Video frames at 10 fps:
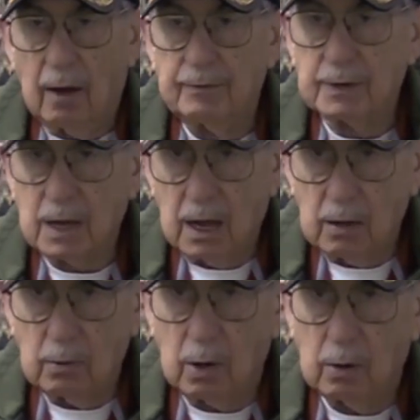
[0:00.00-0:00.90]
Alpha
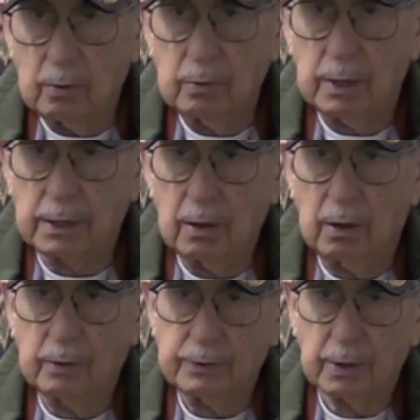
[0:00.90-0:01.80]
Chi Rho,
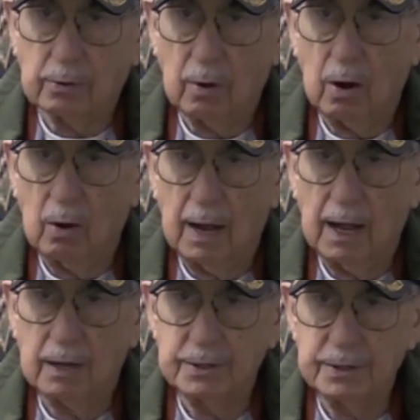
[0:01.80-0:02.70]
called the Crow
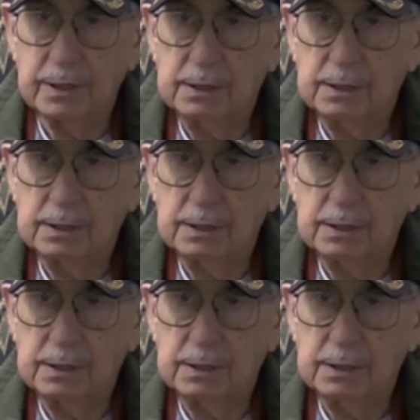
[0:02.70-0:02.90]
House.